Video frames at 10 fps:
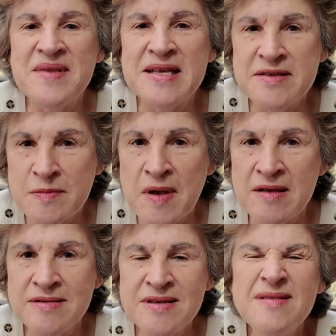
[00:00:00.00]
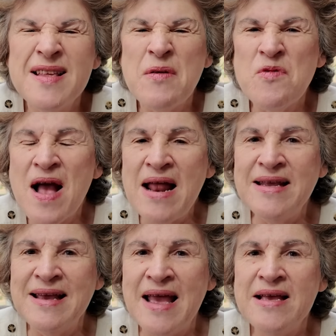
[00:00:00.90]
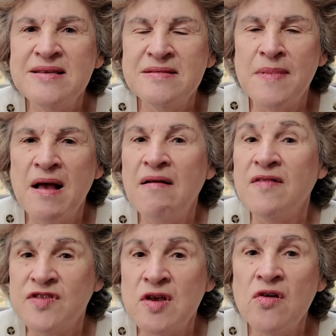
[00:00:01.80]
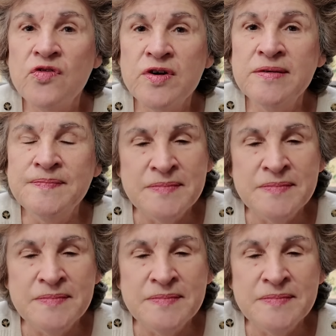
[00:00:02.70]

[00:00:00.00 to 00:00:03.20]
It smells, you know, that rotting egg smell of sulfur?